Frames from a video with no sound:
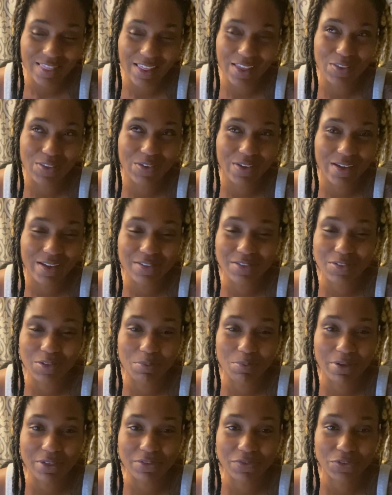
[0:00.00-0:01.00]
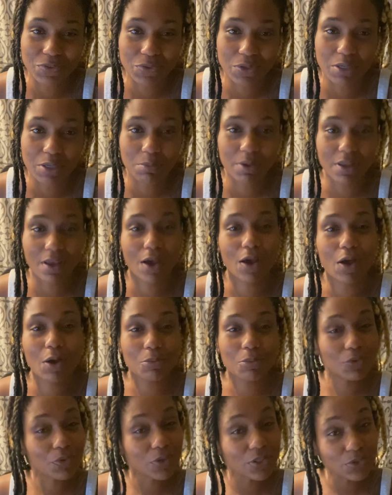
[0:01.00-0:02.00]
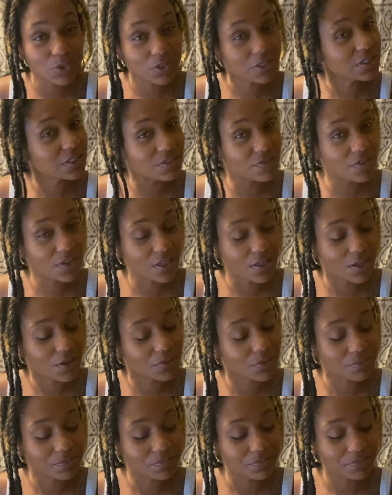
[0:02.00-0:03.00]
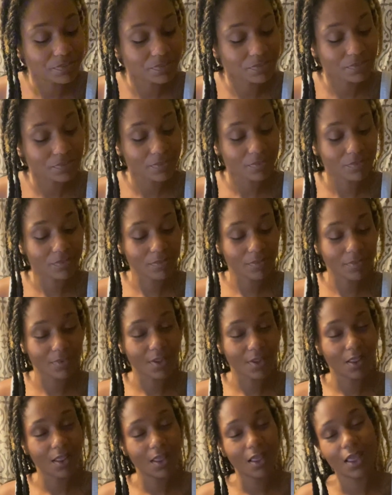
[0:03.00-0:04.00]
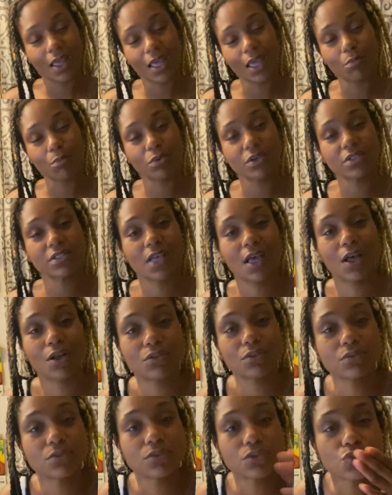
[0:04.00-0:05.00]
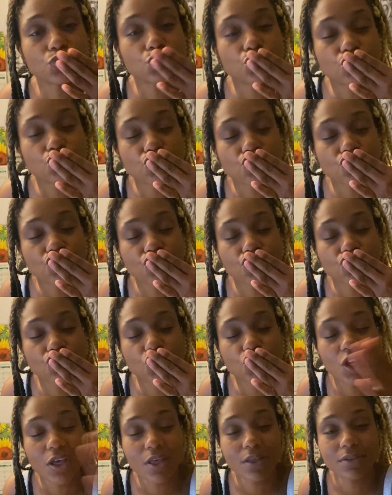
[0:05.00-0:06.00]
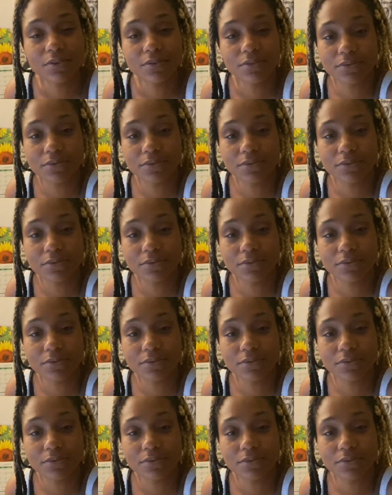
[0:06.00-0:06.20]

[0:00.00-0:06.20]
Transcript: thank you guys so much for joining me. I hope you enjoyed this video. Empress out. Mm, mwah.